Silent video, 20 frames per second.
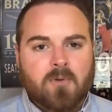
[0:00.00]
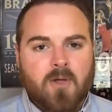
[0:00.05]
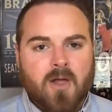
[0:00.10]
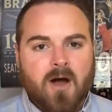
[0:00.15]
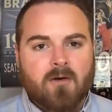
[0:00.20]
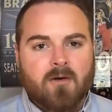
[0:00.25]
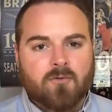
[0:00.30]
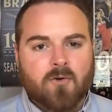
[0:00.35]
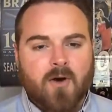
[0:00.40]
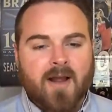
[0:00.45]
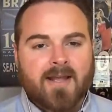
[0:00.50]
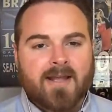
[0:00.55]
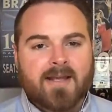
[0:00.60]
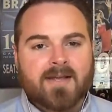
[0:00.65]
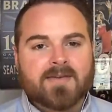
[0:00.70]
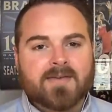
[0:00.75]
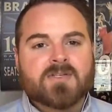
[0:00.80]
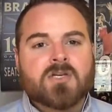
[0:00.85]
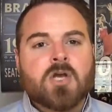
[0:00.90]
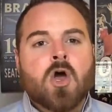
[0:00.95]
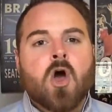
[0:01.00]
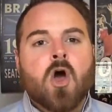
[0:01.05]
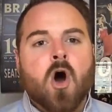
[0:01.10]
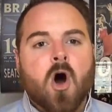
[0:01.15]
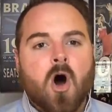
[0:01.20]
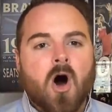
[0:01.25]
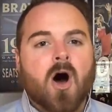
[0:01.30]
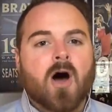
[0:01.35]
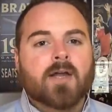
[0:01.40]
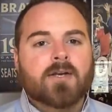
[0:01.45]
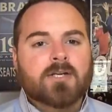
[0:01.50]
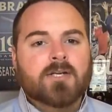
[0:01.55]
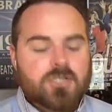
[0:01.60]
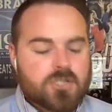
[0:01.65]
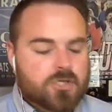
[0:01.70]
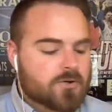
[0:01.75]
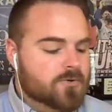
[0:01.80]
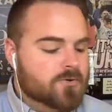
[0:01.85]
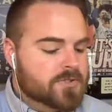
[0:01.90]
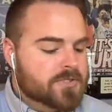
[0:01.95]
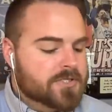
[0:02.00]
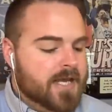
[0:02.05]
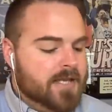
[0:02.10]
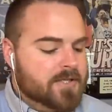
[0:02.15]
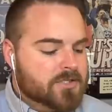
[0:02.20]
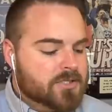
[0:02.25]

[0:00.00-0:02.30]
playoff rankings on Tuesday.